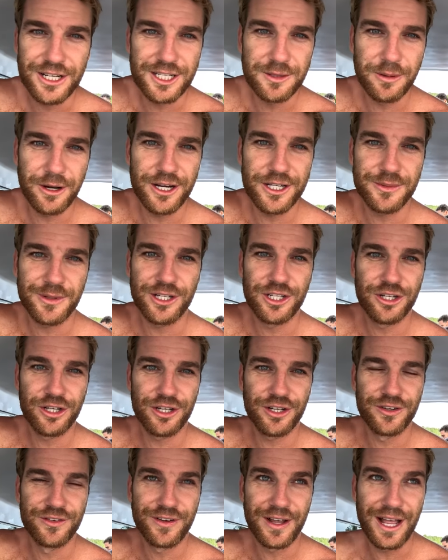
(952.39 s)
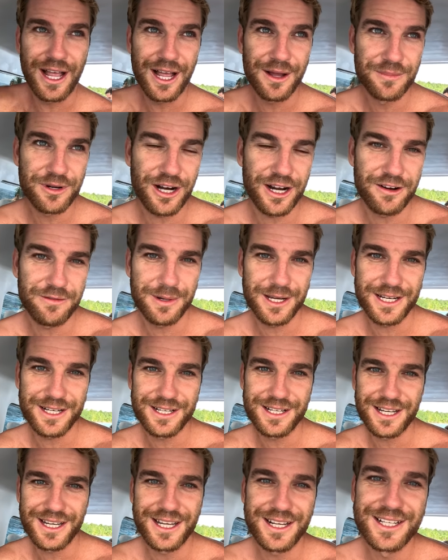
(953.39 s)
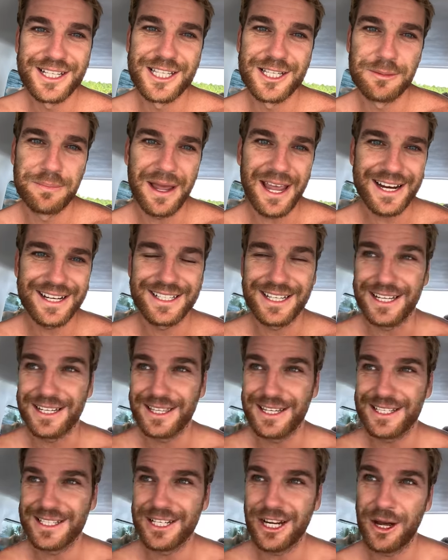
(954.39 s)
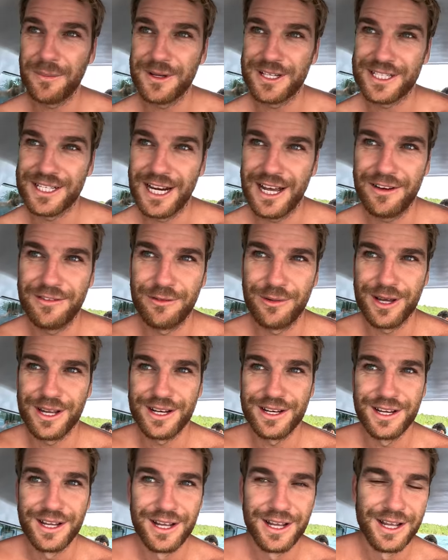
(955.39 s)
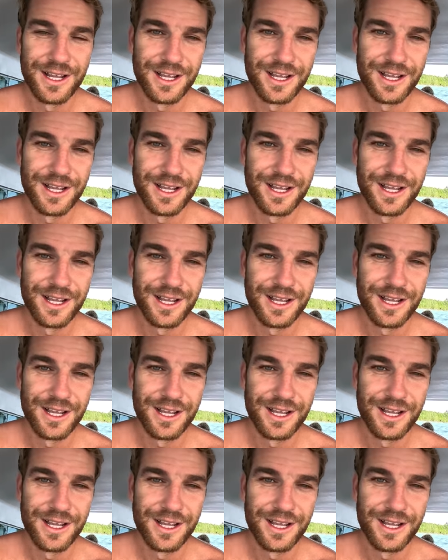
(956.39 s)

I suppose we should have um, kind of been expecting this type of stuff when